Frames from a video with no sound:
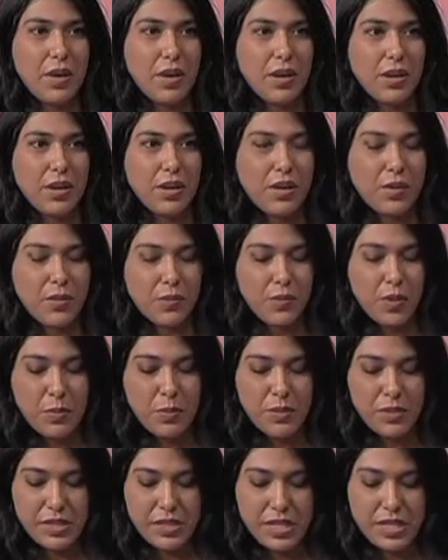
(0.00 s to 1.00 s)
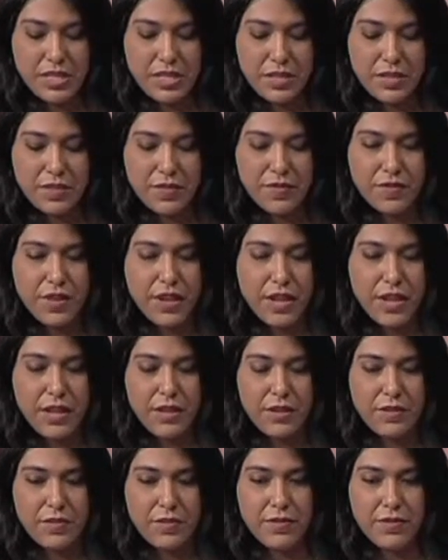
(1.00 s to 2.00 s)
are representative
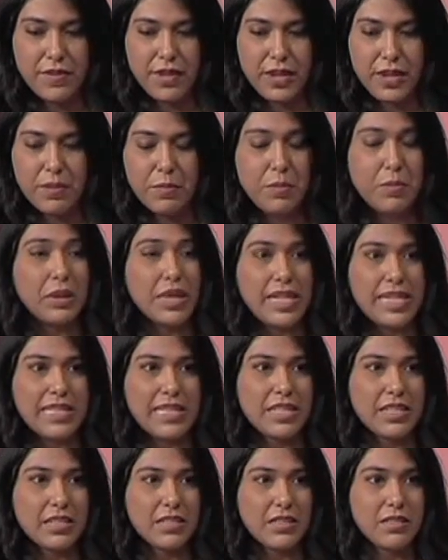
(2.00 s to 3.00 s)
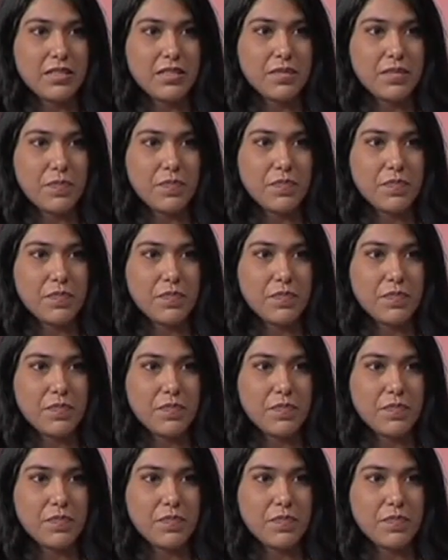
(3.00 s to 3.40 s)
of um, blessings.